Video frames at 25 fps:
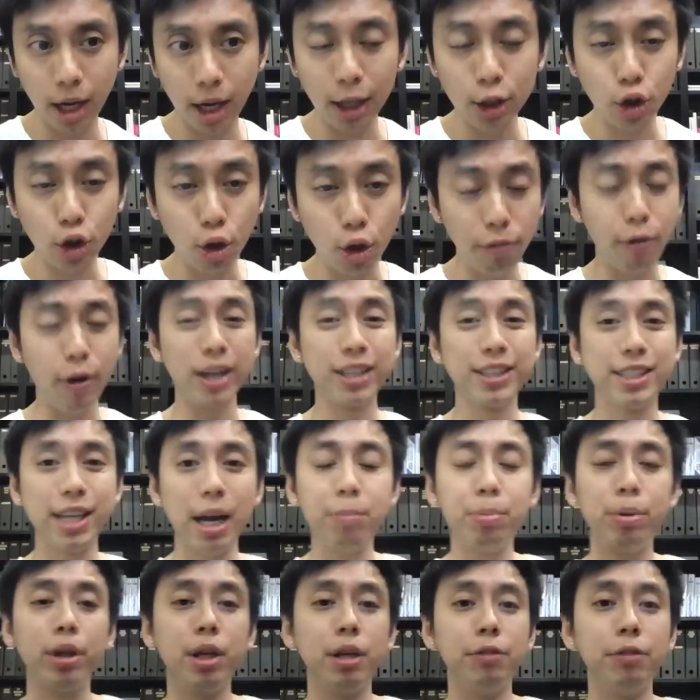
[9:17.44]
so for
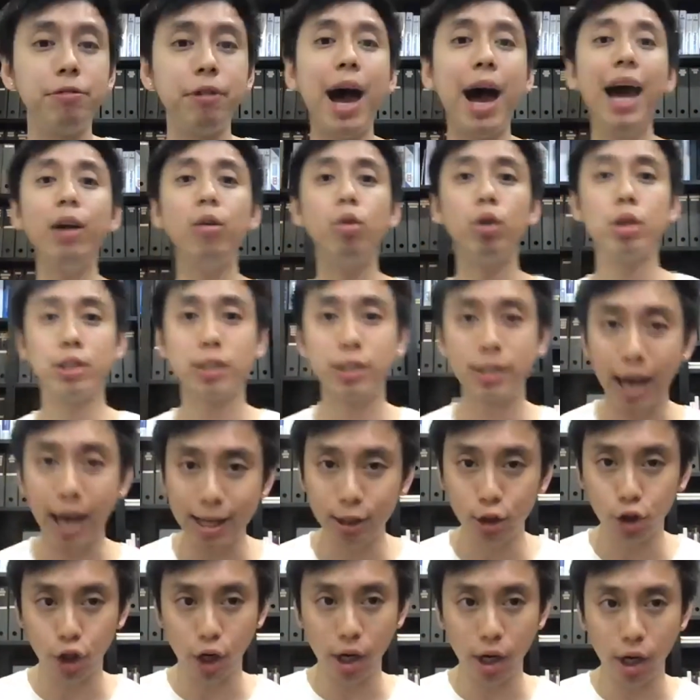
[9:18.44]
example, if I was
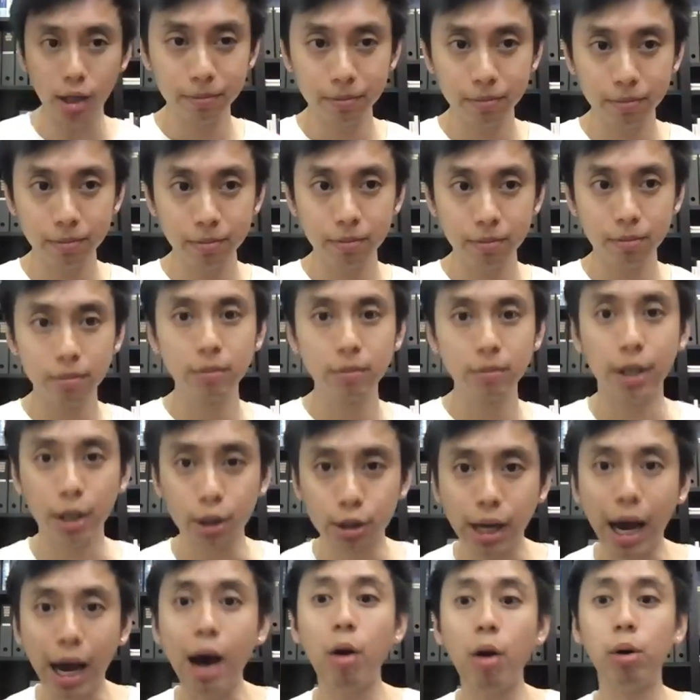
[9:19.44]
Sandra,
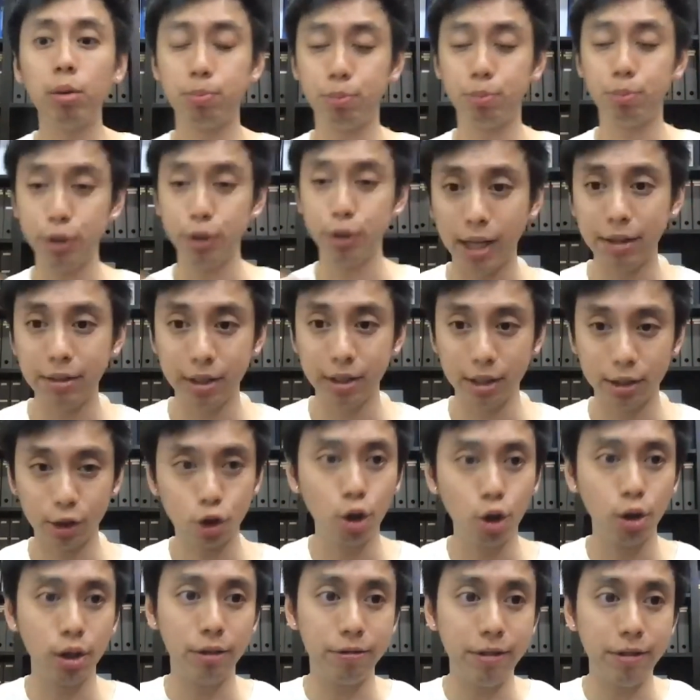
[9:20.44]
here's how I'll present this.
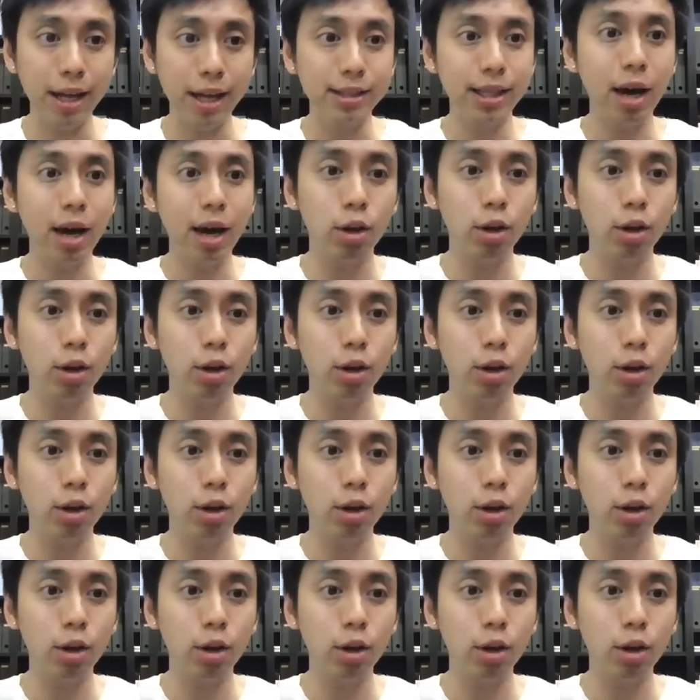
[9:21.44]
So if let's say I was